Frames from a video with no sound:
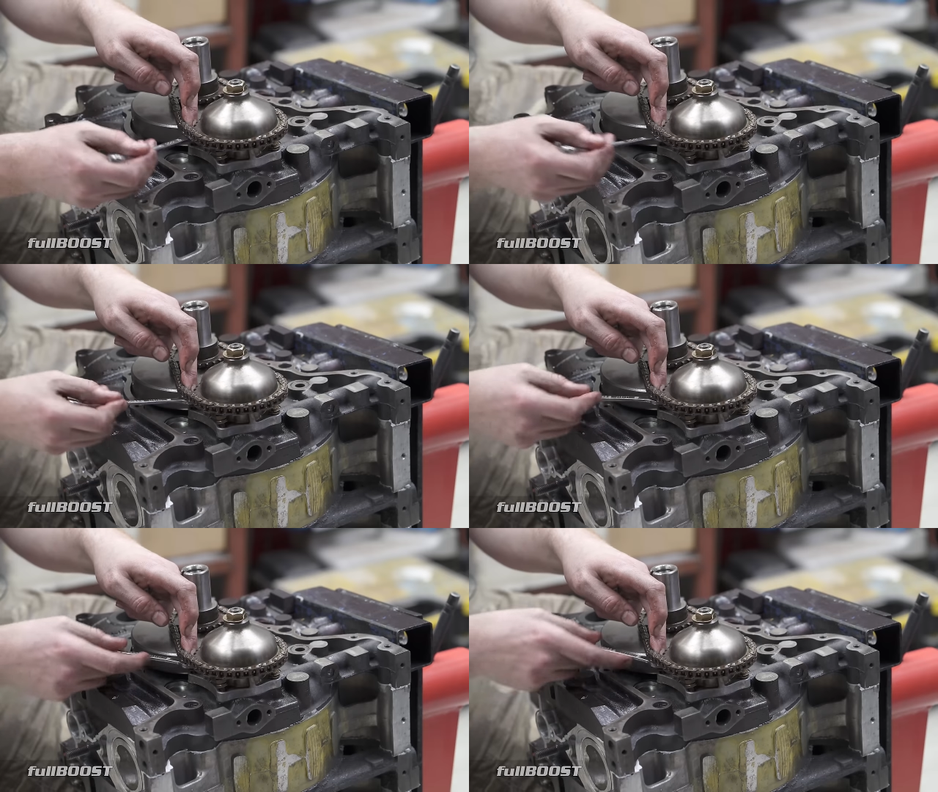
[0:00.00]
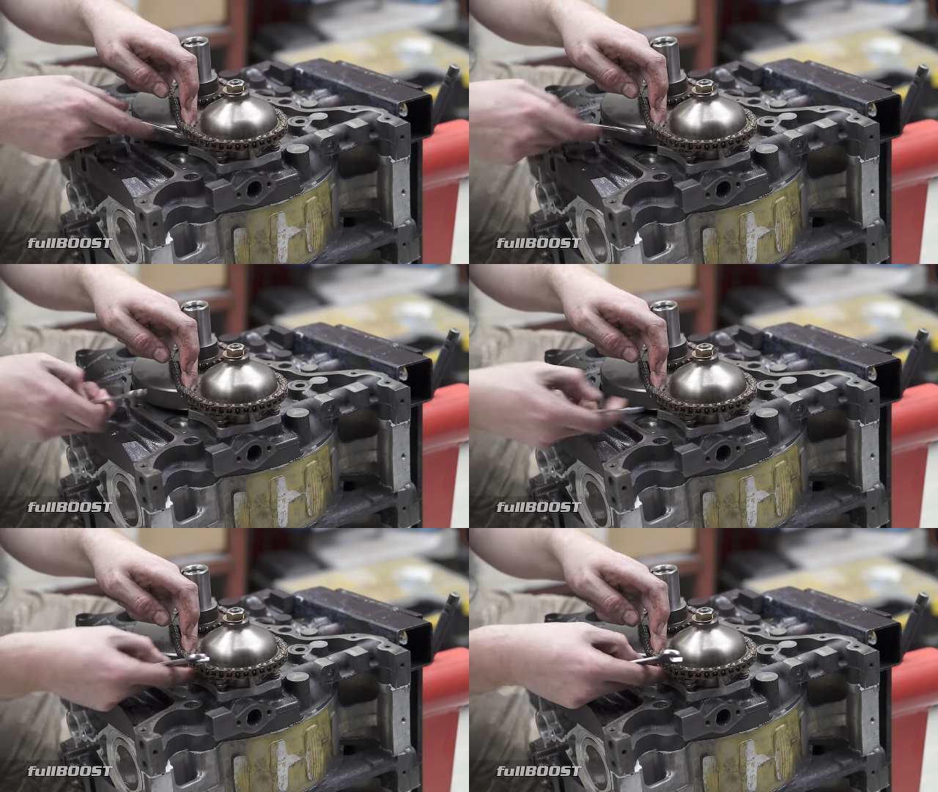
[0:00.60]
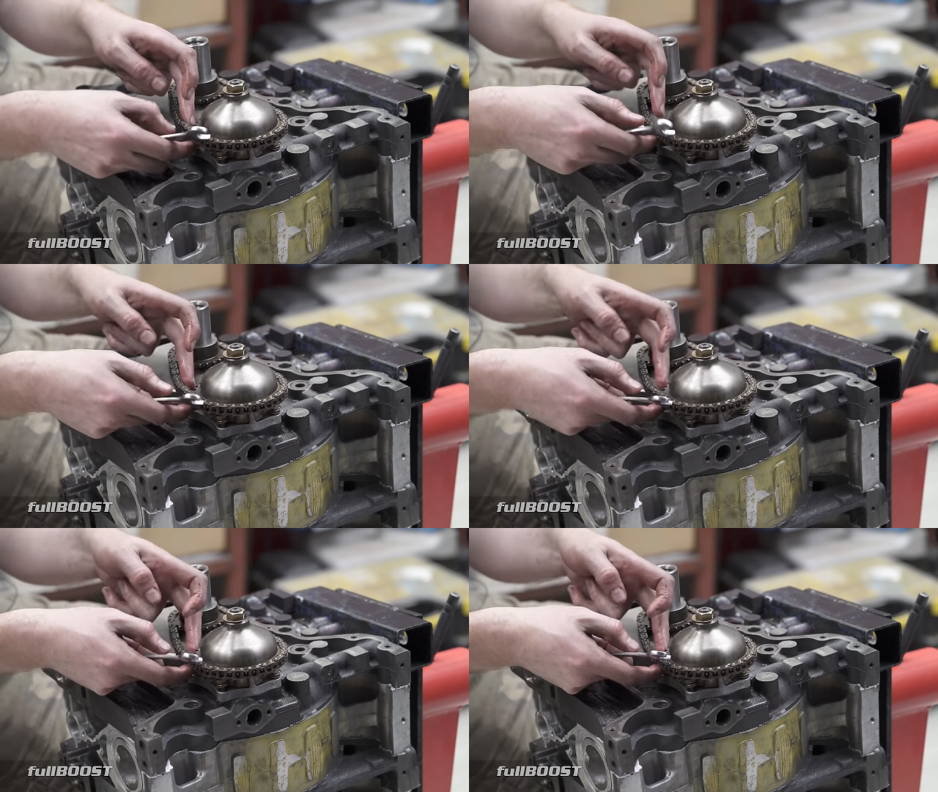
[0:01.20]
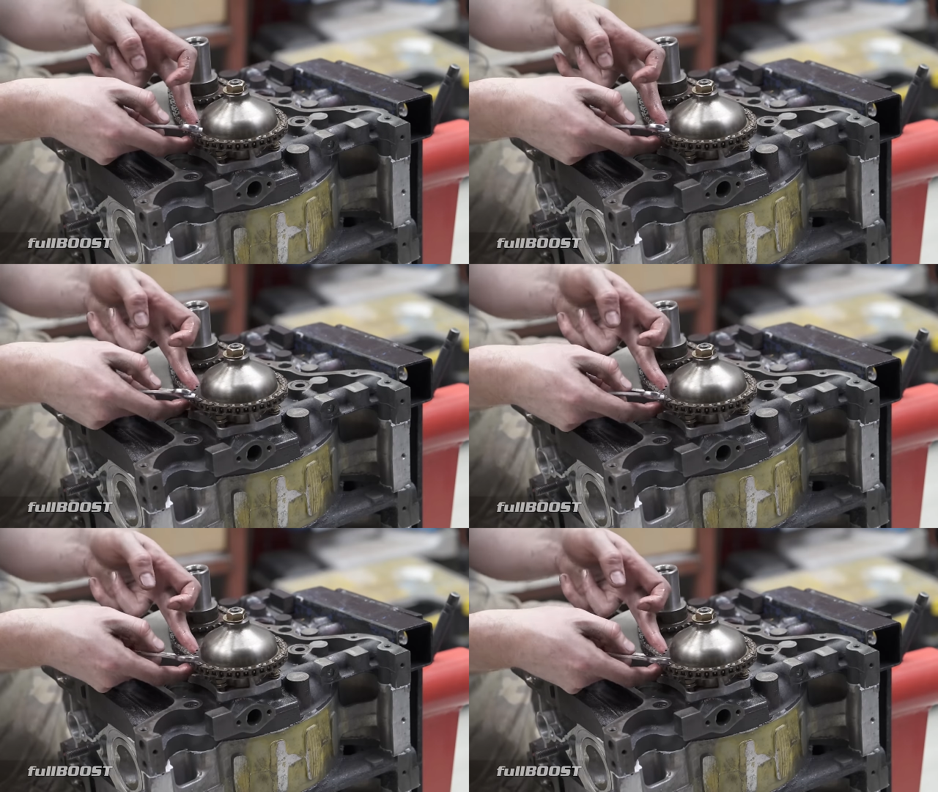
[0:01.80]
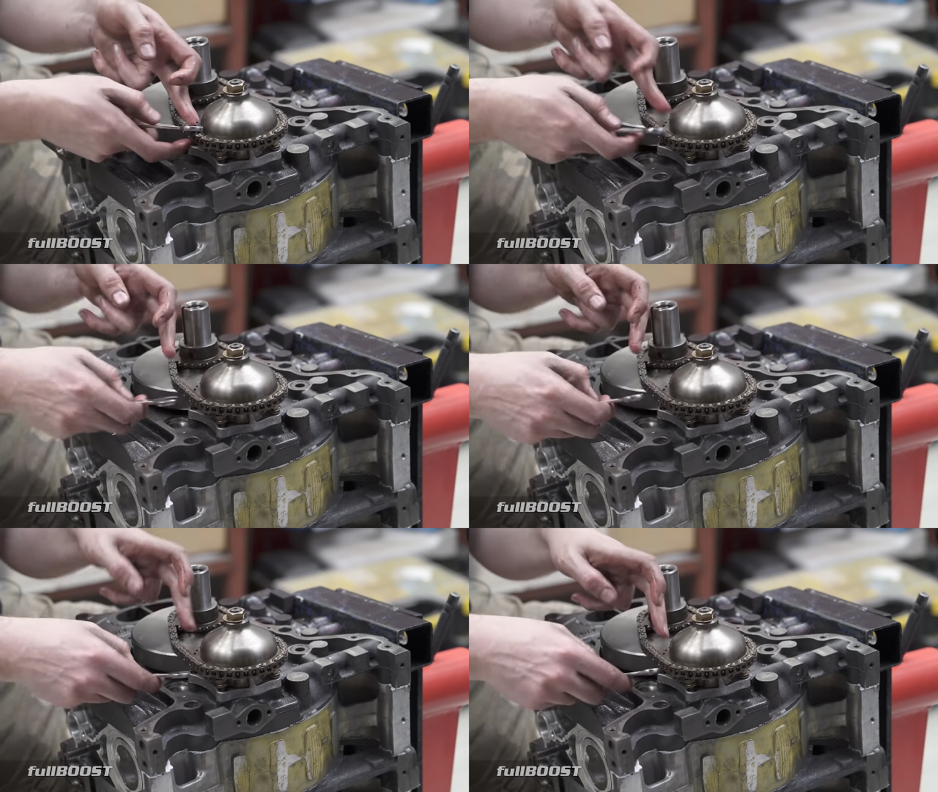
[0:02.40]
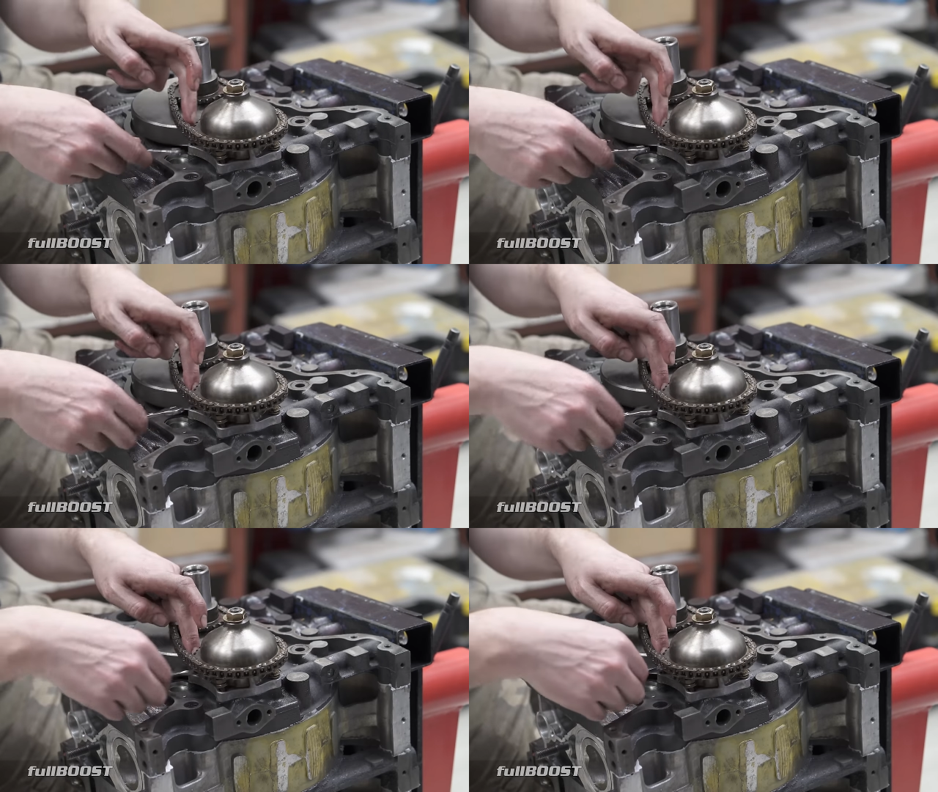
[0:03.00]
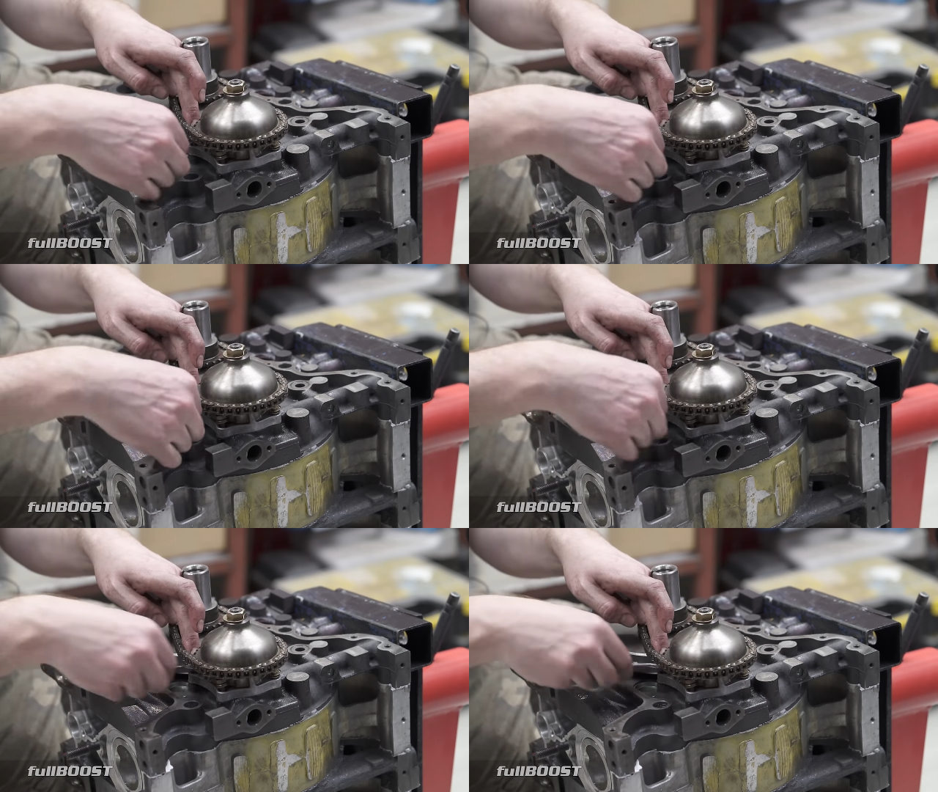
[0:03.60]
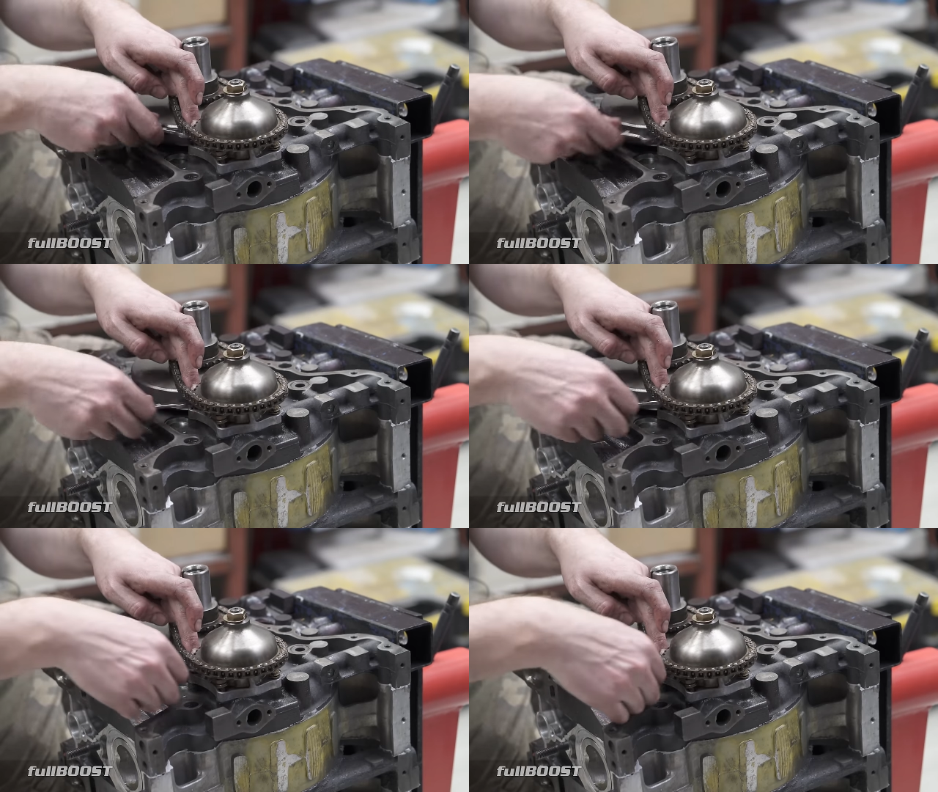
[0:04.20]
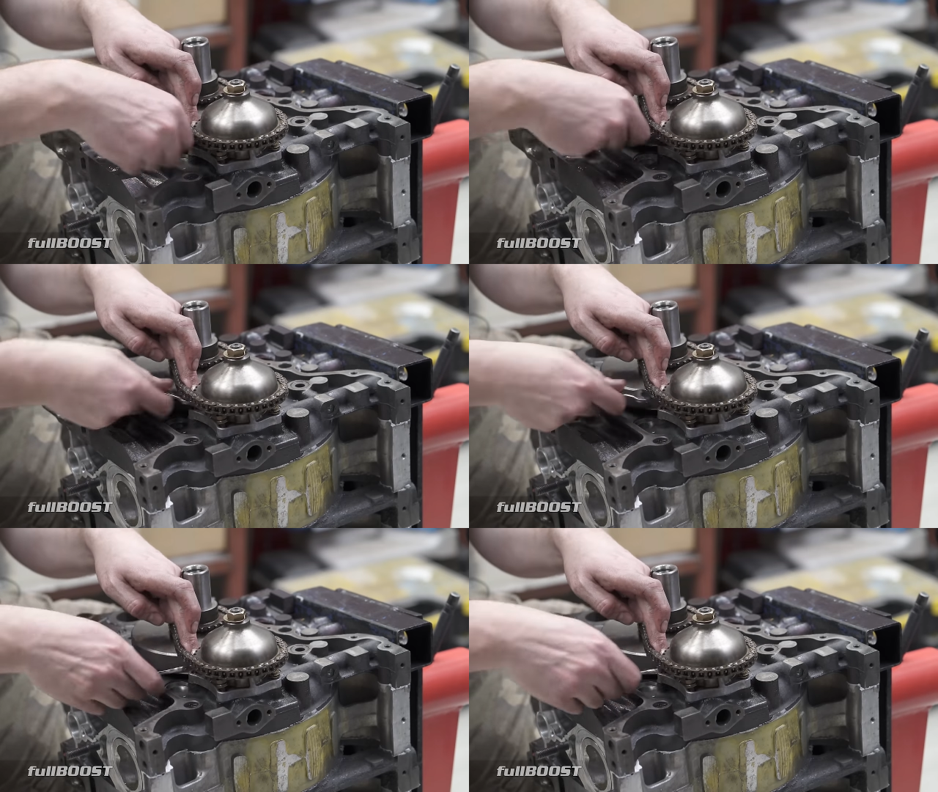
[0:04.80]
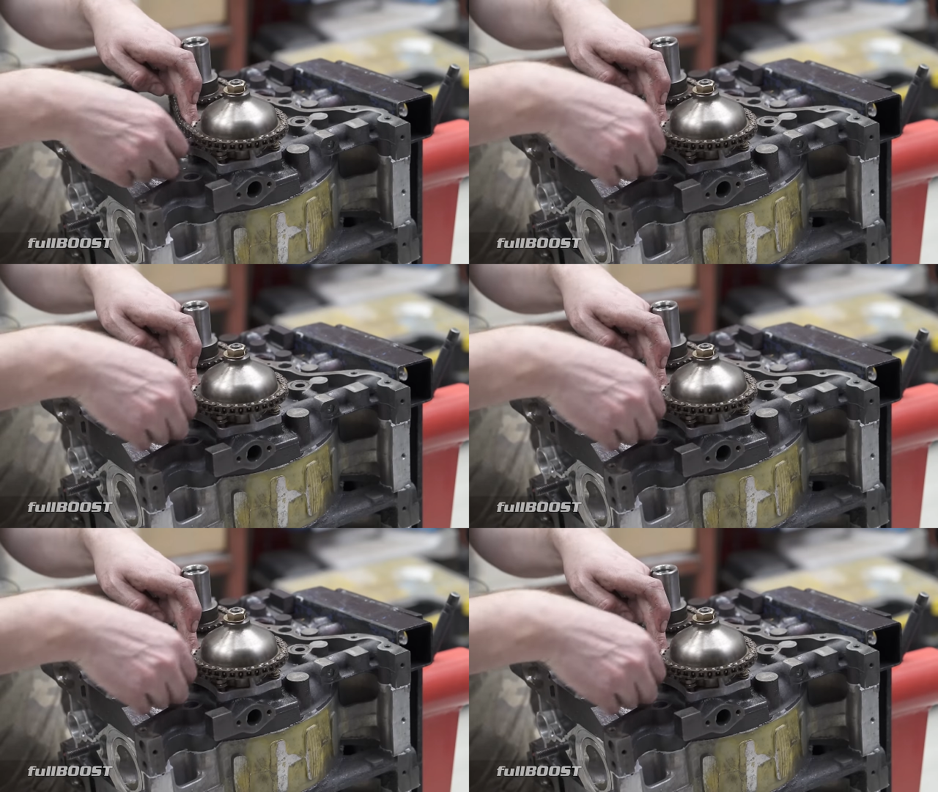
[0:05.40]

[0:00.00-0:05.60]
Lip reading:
(no speaker visible)